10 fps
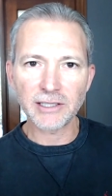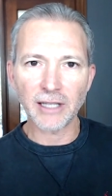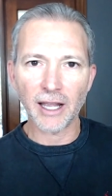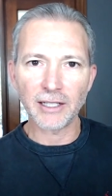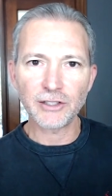
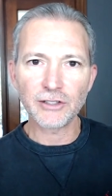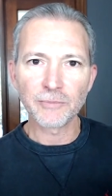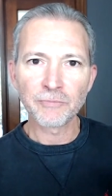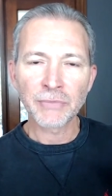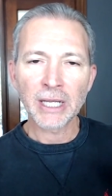States,
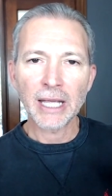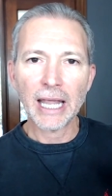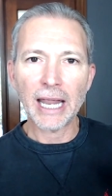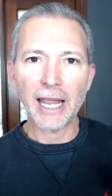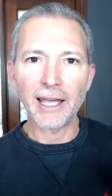
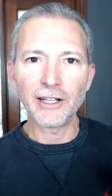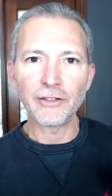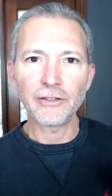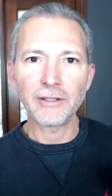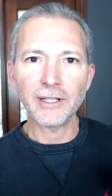
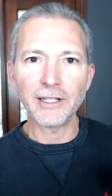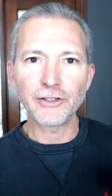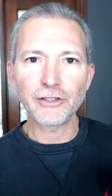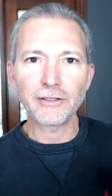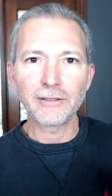and
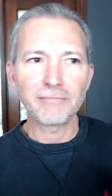it's